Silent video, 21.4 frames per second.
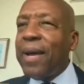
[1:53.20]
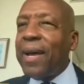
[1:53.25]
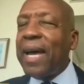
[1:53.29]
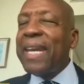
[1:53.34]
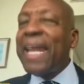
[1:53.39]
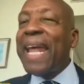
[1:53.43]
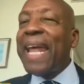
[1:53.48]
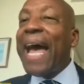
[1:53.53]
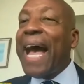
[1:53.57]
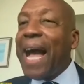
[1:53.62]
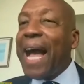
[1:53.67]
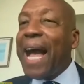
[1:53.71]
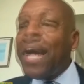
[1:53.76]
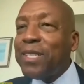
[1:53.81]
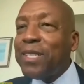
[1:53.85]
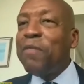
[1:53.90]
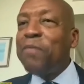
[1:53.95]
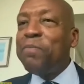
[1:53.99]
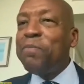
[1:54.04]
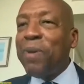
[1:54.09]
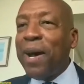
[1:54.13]
an act
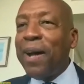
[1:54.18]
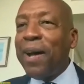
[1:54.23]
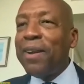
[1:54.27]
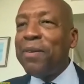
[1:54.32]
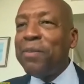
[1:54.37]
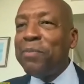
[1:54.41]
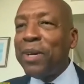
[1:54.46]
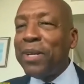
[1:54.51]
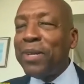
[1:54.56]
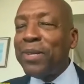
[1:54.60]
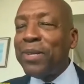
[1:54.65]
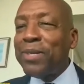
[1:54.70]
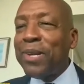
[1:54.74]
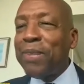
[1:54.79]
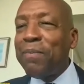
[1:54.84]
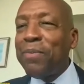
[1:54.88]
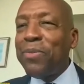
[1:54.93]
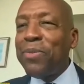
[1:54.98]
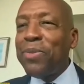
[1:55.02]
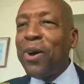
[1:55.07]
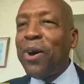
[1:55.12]
of parliament,
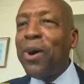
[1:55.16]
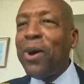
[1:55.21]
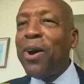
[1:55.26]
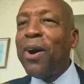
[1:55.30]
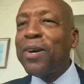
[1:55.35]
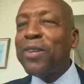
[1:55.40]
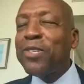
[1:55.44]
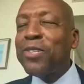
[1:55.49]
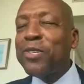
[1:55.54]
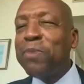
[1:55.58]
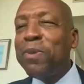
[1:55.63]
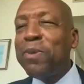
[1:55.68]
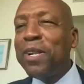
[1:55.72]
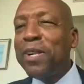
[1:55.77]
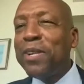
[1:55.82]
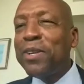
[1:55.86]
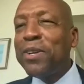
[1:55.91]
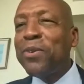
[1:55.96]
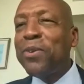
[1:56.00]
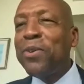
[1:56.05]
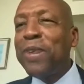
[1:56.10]
the Hawkesbill
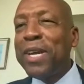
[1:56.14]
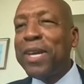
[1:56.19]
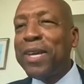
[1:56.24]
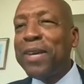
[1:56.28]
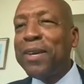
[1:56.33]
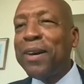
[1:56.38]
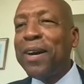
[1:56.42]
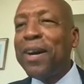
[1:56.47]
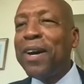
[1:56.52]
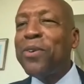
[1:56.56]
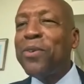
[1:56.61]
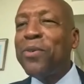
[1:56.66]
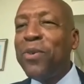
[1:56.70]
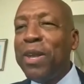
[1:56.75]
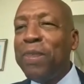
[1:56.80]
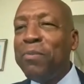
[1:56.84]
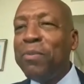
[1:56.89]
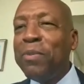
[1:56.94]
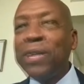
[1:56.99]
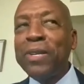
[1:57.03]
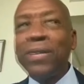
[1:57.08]
Creek
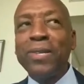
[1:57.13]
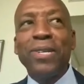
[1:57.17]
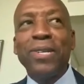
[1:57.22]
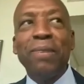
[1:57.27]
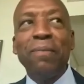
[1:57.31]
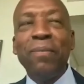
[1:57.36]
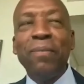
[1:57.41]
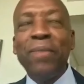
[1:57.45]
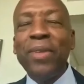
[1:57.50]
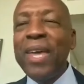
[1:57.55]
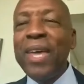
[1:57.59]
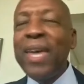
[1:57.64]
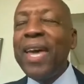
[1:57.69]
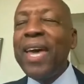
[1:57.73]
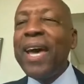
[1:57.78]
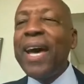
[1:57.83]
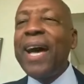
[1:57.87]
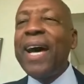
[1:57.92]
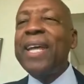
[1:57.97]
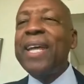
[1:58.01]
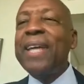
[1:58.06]
Agreement.
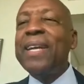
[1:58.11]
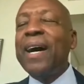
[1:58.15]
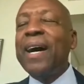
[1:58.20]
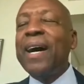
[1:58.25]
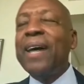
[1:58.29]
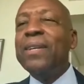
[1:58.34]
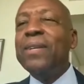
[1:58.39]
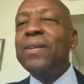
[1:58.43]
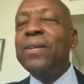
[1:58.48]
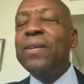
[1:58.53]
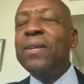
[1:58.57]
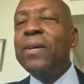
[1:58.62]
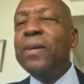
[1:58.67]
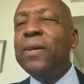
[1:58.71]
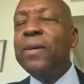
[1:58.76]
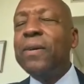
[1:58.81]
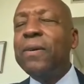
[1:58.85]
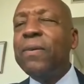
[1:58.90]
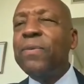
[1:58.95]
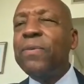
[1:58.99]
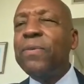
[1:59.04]
And under
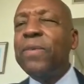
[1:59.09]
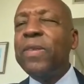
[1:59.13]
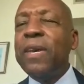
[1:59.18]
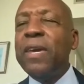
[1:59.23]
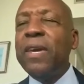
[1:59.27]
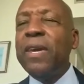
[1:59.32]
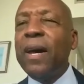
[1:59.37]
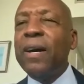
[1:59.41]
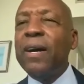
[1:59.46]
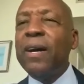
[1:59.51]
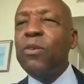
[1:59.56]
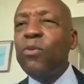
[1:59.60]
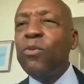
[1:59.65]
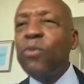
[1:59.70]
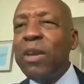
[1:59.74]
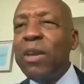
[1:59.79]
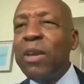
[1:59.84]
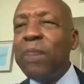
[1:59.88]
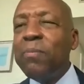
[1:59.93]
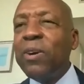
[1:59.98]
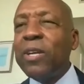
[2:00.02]
the
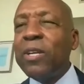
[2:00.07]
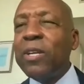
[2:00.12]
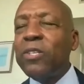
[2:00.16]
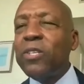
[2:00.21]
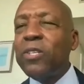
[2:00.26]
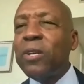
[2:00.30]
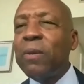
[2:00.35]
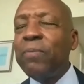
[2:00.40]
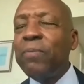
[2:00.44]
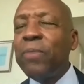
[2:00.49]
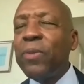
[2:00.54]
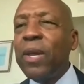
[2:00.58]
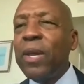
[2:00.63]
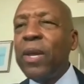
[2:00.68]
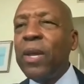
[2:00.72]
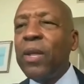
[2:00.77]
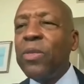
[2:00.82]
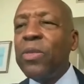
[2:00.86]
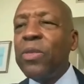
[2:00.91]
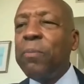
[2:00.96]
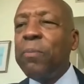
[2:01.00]
agreement,
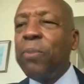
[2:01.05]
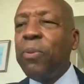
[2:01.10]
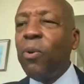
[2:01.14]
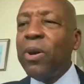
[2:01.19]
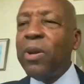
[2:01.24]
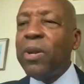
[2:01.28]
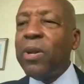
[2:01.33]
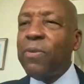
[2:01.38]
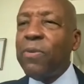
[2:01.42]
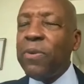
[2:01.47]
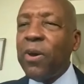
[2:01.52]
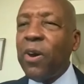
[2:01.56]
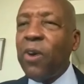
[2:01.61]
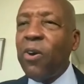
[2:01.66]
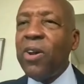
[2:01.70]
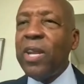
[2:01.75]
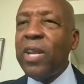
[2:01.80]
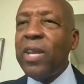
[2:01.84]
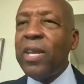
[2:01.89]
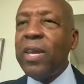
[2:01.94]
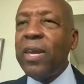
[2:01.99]
the Port
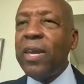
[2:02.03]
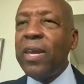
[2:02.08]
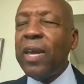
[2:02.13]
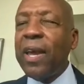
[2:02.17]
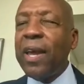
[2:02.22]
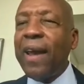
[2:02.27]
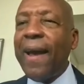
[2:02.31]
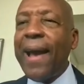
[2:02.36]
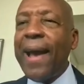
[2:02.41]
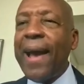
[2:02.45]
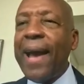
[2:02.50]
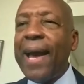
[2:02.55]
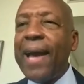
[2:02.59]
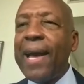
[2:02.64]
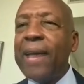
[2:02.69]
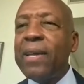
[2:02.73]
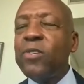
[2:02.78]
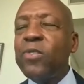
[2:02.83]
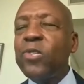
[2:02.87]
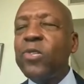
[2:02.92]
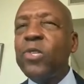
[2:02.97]
Authority
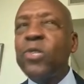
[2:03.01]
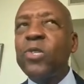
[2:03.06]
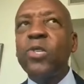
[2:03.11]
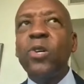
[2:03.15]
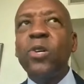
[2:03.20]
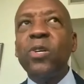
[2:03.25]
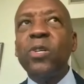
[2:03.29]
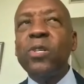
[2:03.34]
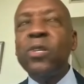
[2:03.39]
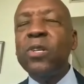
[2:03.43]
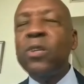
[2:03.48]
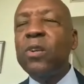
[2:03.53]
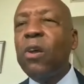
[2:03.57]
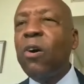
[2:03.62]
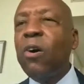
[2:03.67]
has certain